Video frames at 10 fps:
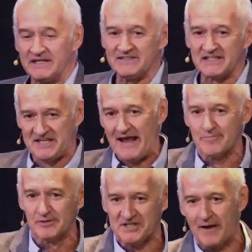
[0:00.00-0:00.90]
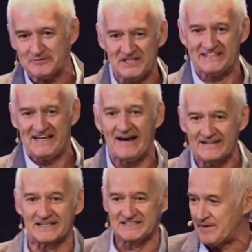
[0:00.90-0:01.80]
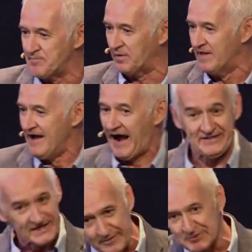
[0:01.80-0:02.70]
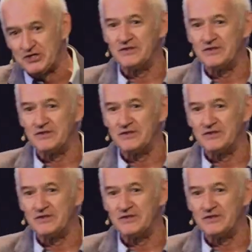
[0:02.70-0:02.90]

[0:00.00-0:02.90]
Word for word: the, the tables upside down in the temple, I think he was